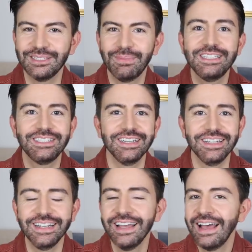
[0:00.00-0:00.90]
So
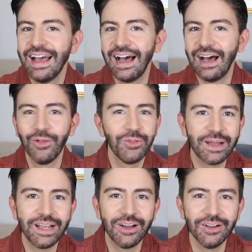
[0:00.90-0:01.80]
basically, on the
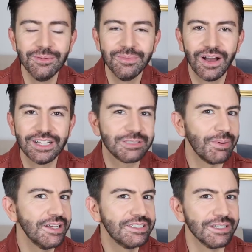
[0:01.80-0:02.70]
way home, I
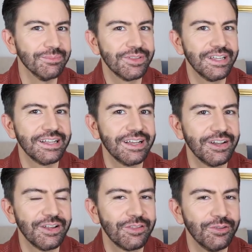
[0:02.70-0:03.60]
spied something
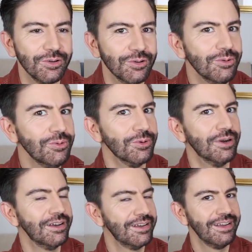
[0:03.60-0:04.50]
and I thought,
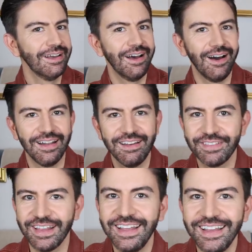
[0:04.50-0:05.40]
oh, I'll have
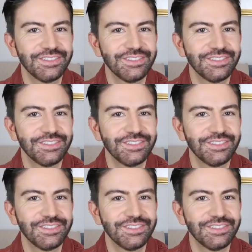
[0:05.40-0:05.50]
that.